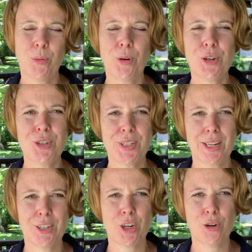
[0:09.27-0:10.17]
We're a New
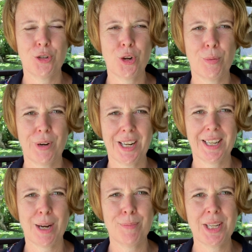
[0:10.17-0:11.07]
Zealand owned and operated
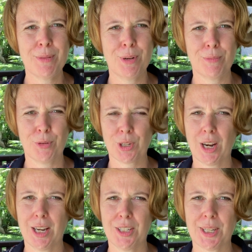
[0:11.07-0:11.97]
company, but with
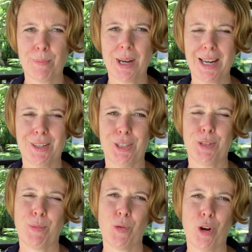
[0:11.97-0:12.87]
clients and partners
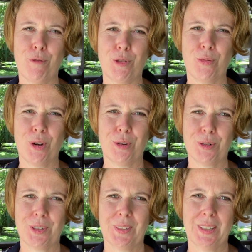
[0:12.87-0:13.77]
from all over the world.